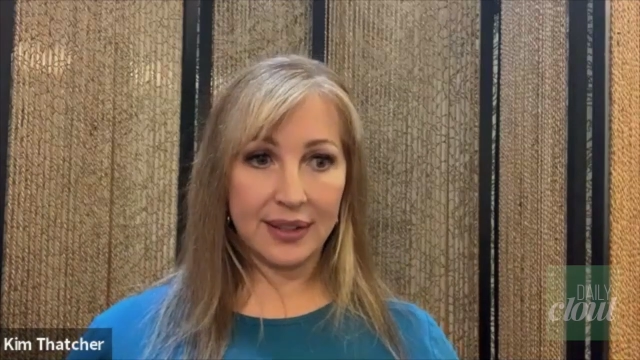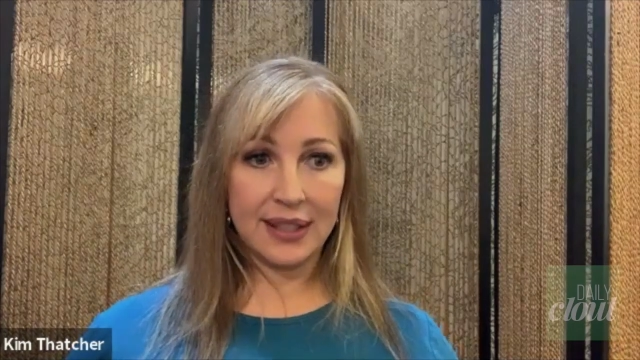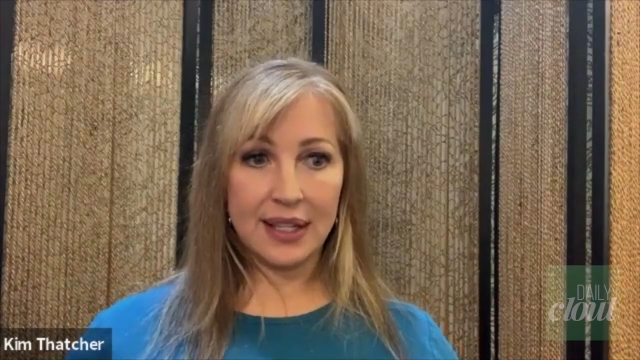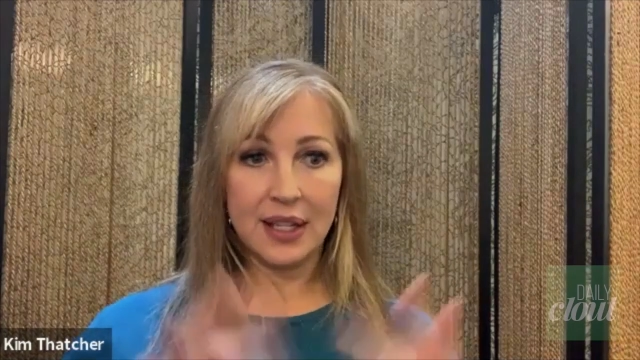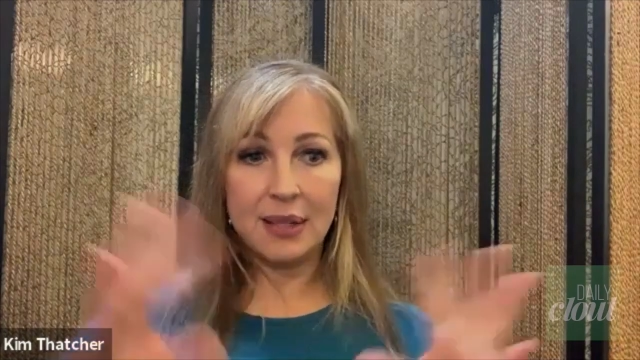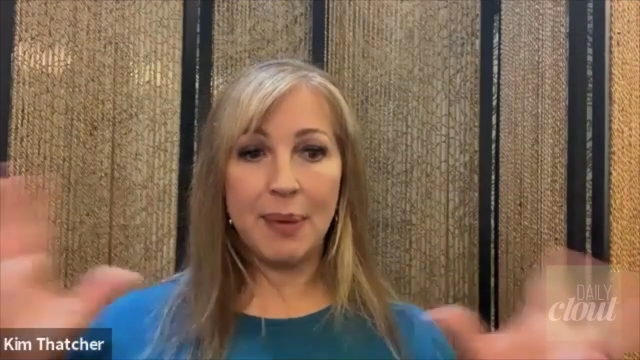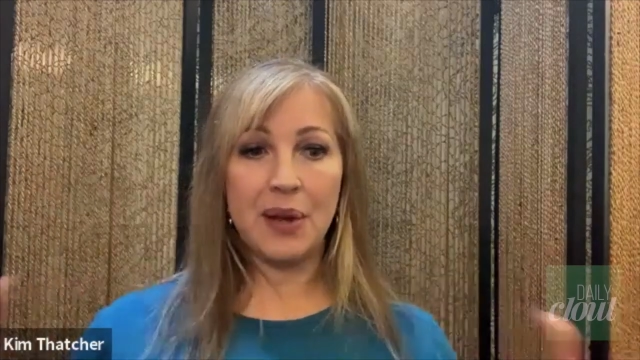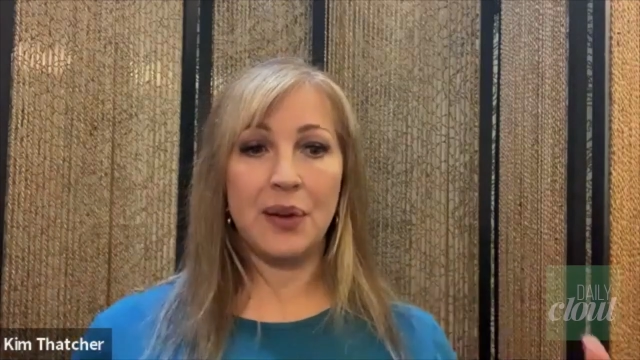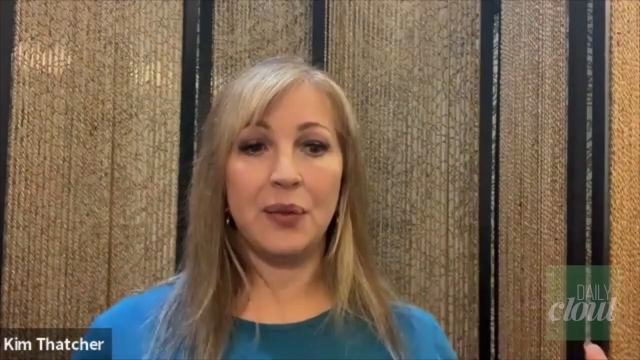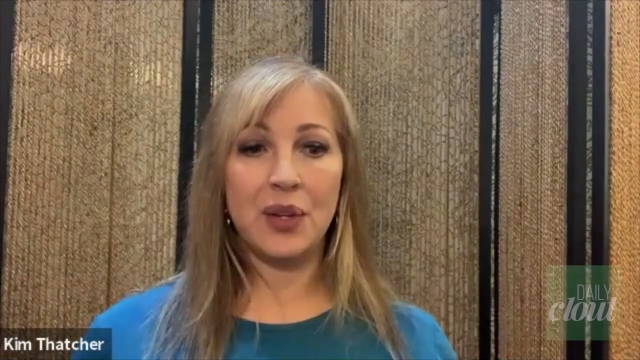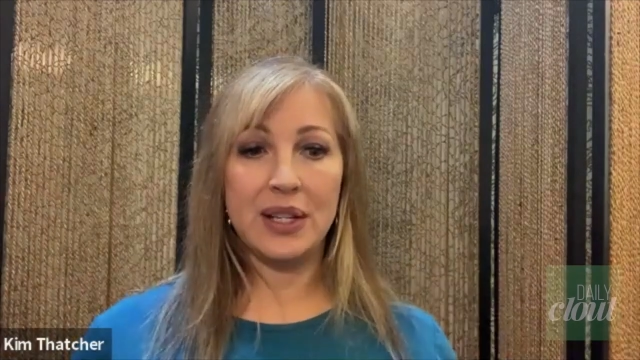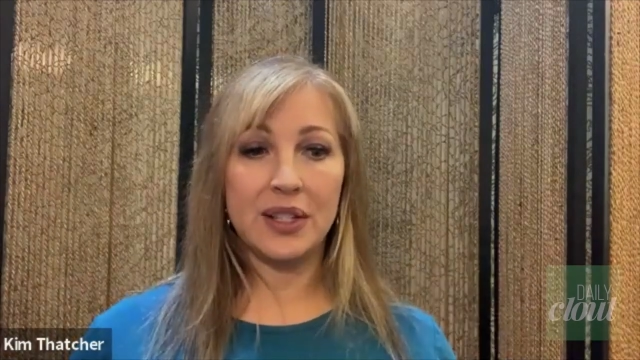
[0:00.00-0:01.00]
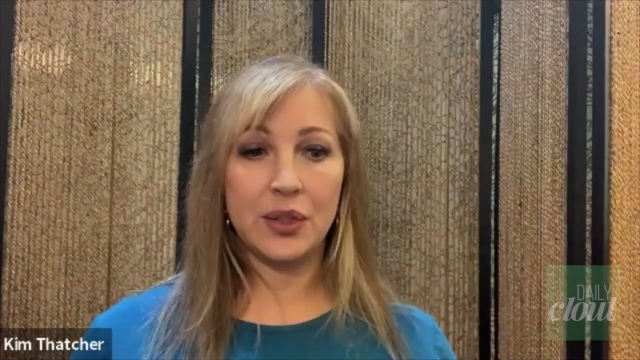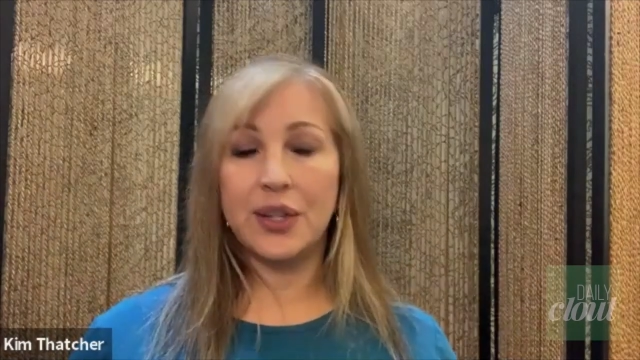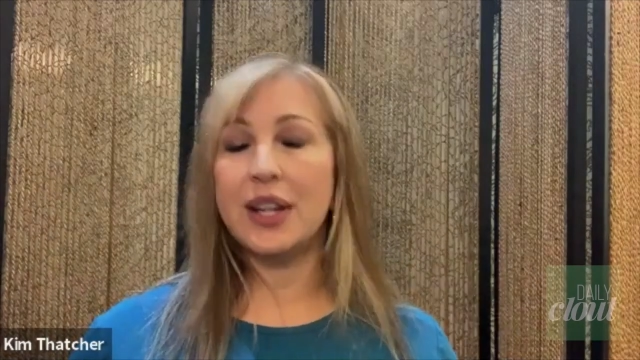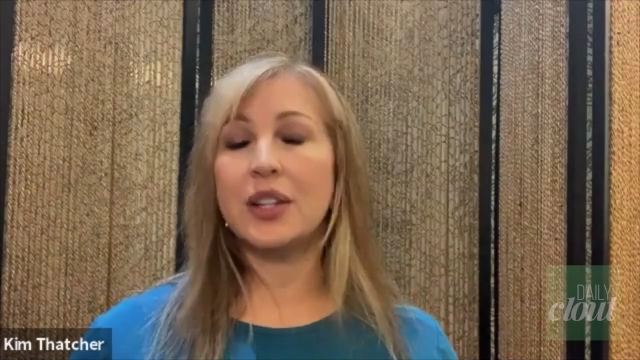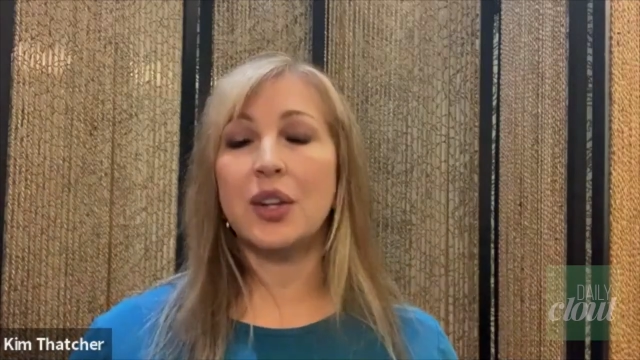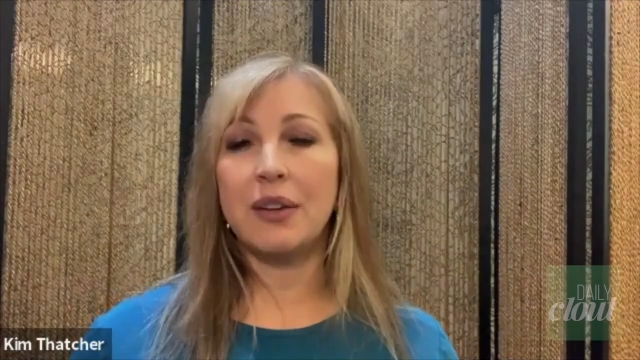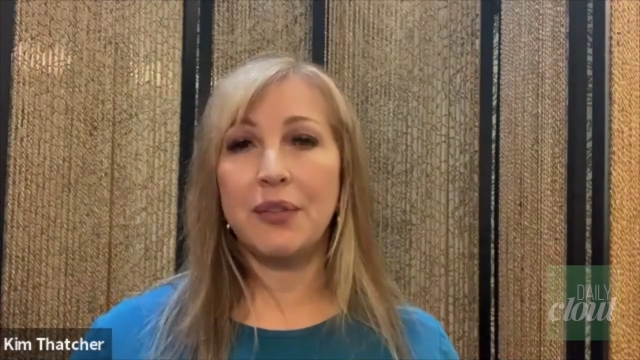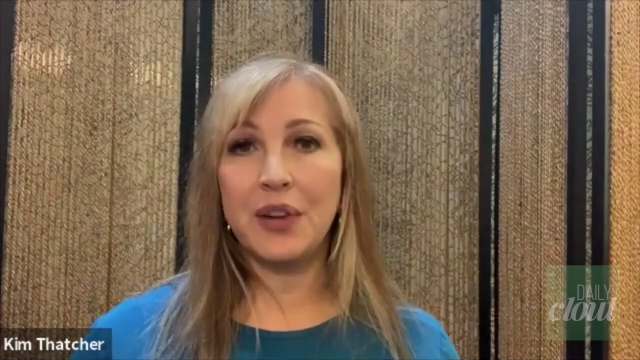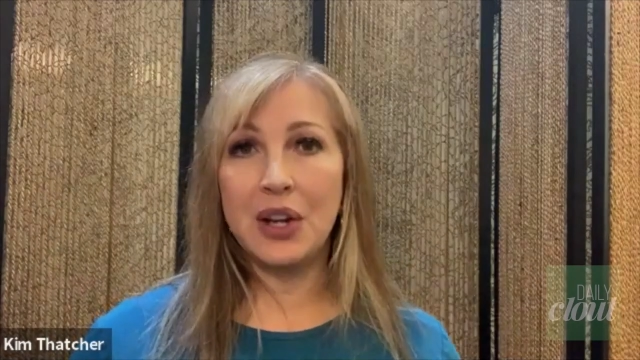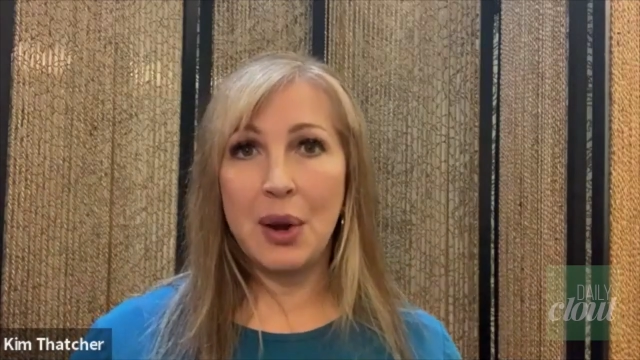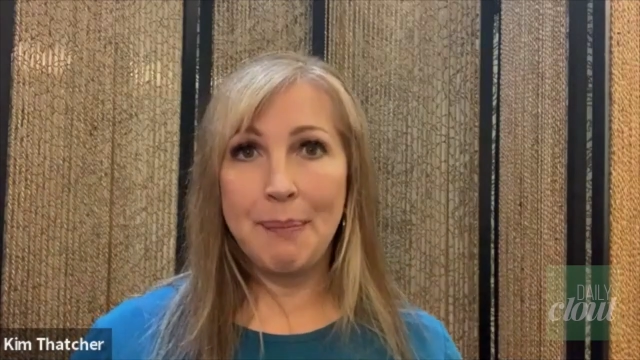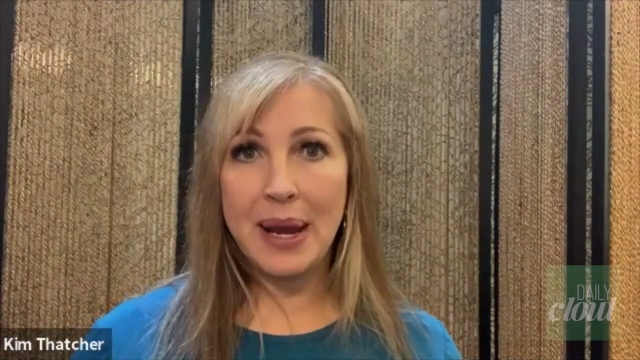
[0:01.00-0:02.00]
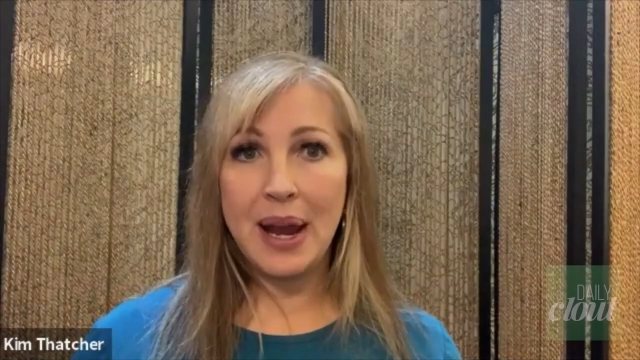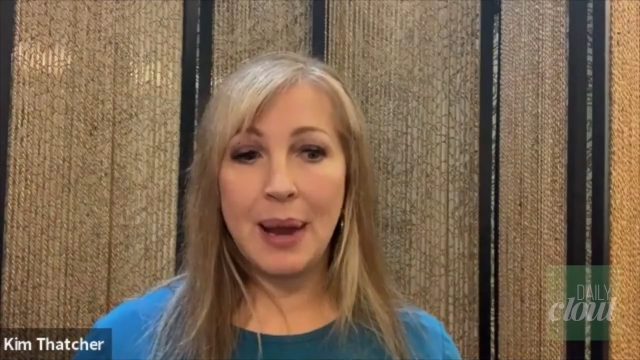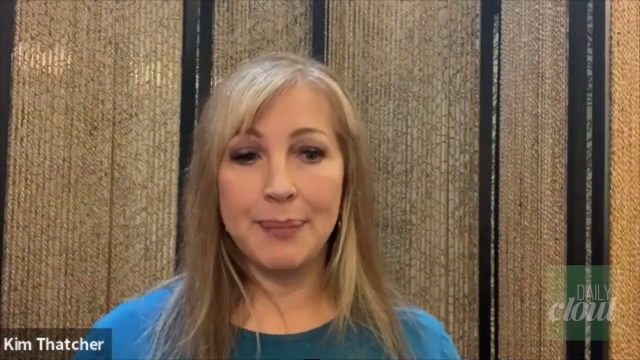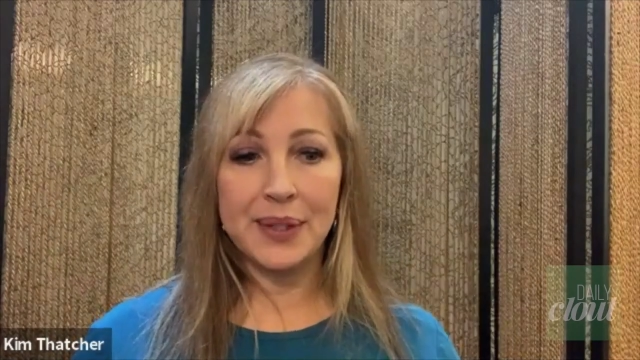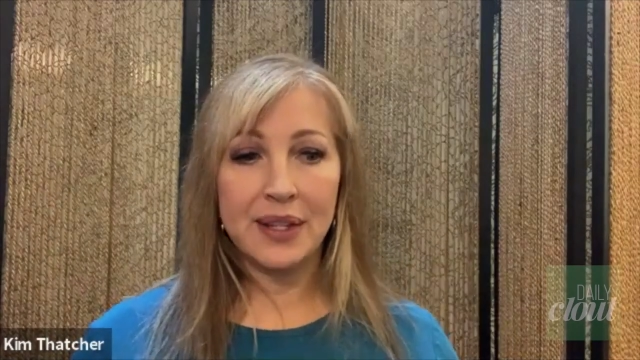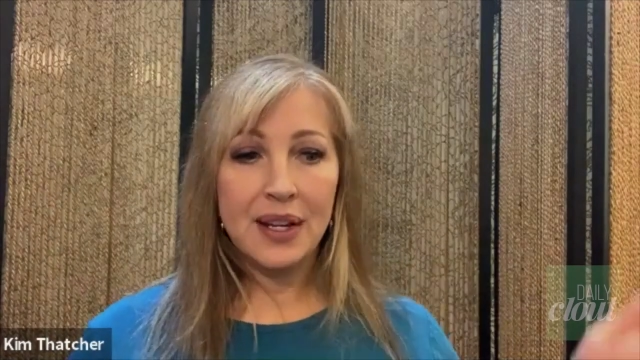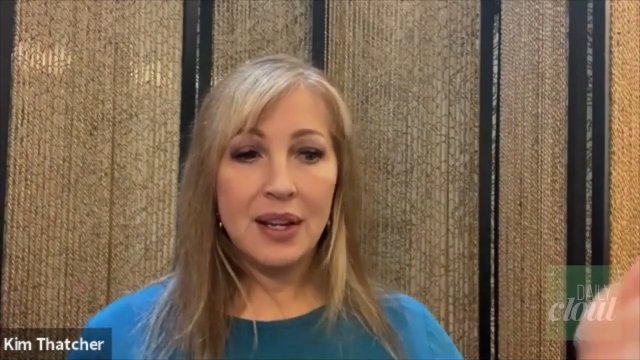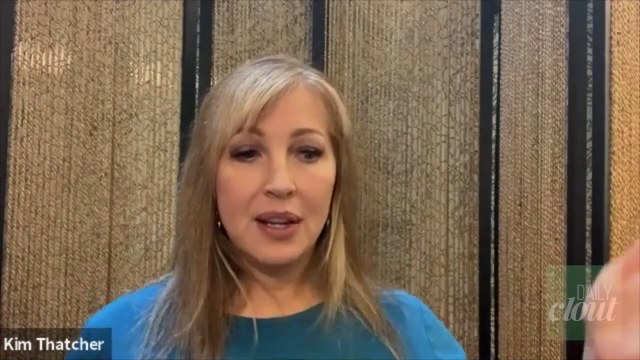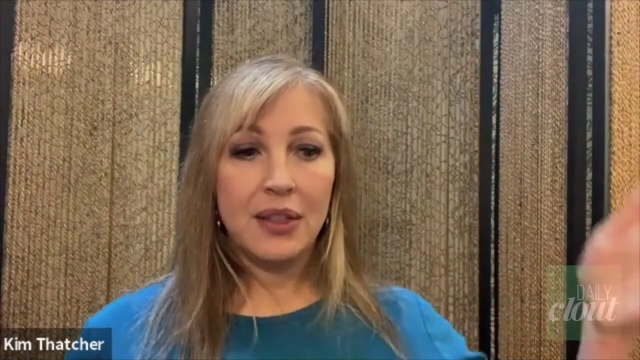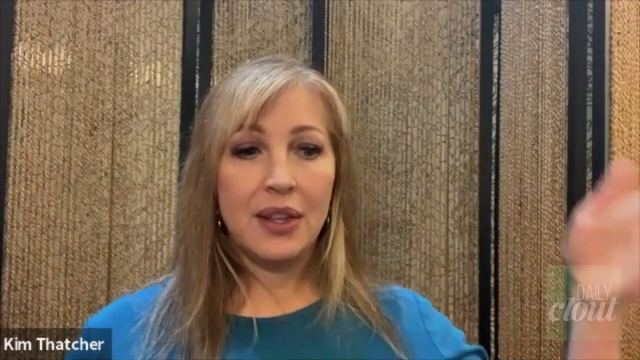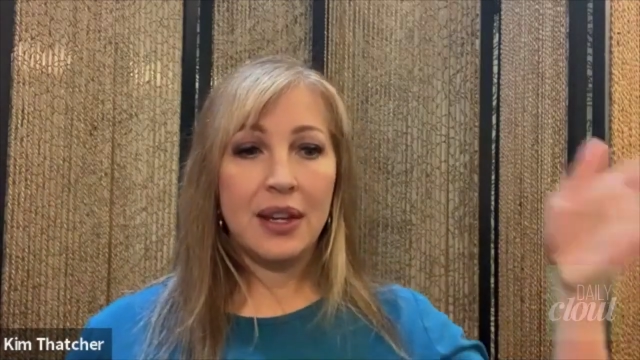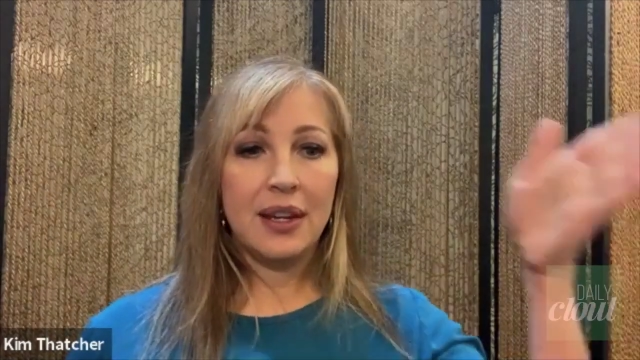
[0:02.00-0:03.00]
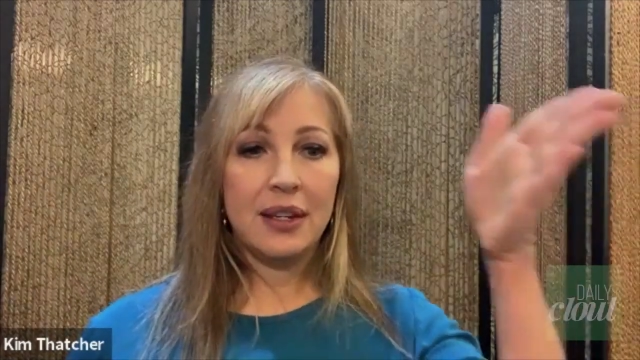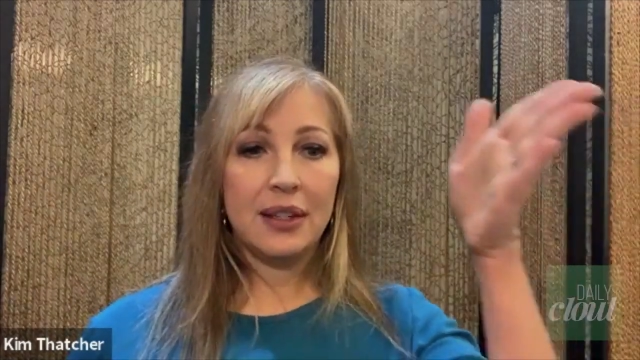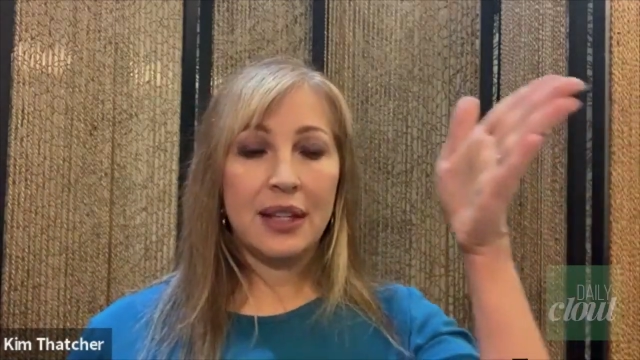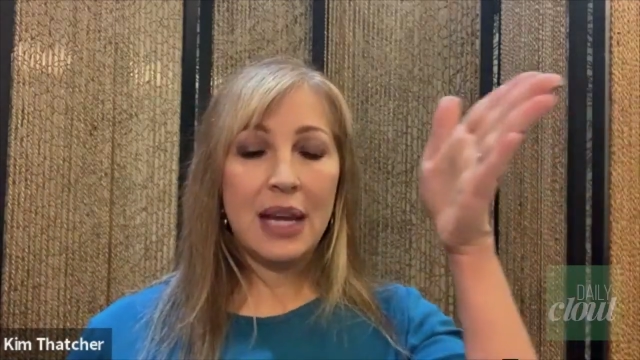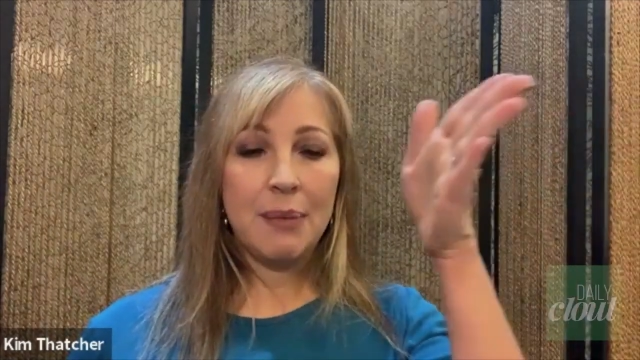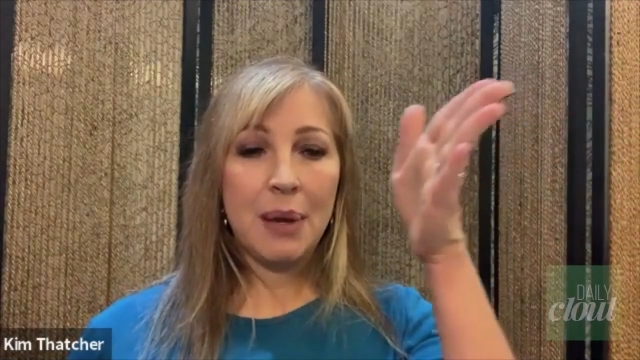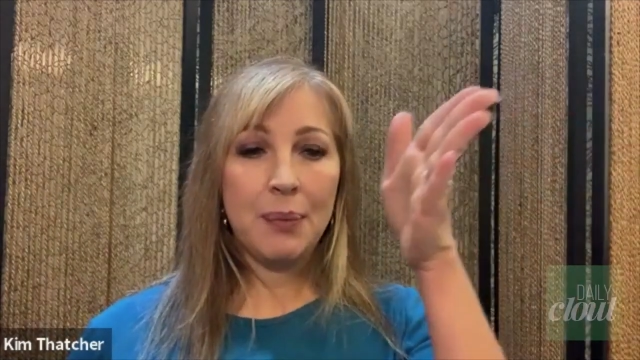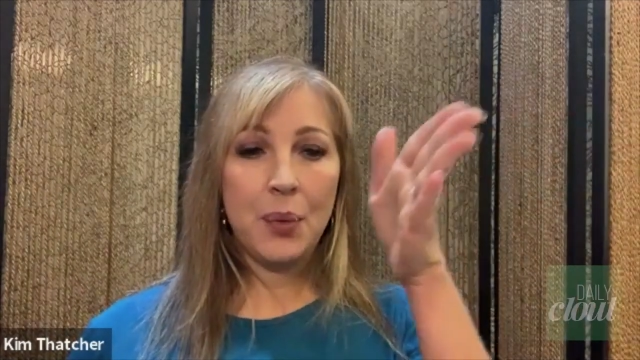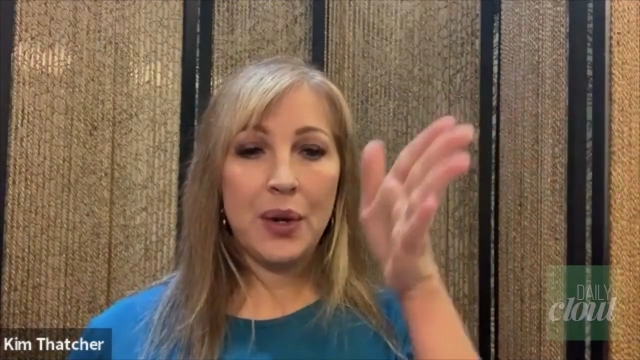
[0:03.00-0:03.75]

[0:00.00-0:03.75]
latest bout of redistricting, trying to figure out maps, they came up